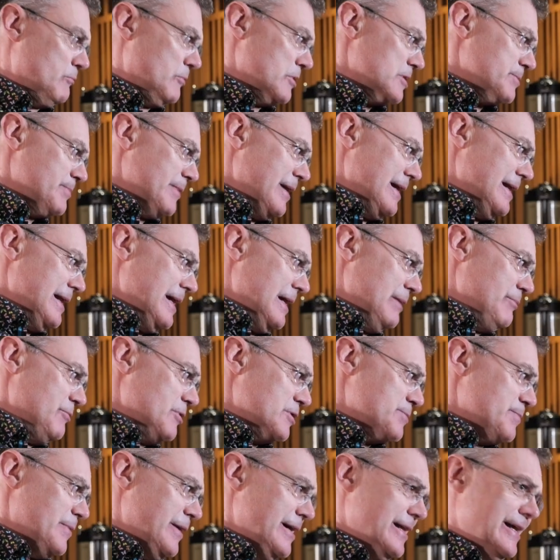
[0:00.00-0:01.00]
what's my
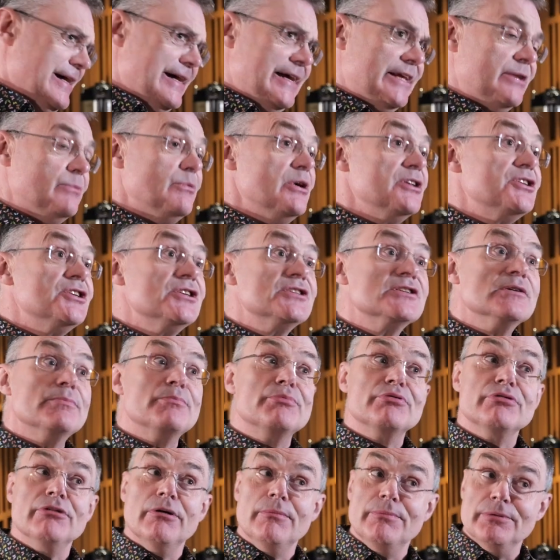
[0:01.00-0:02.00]
line, which is a
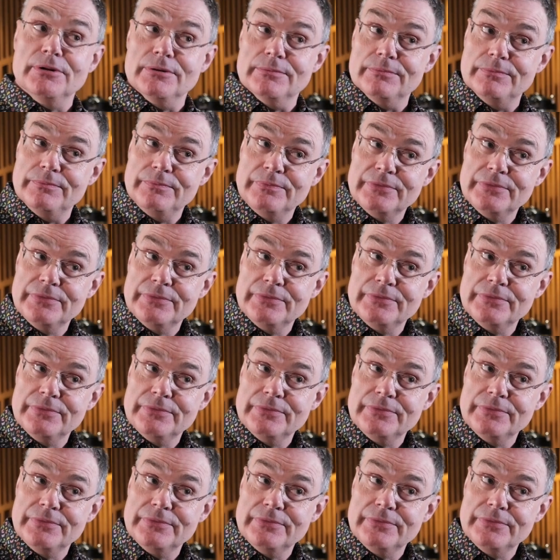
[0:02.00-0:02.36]
problem.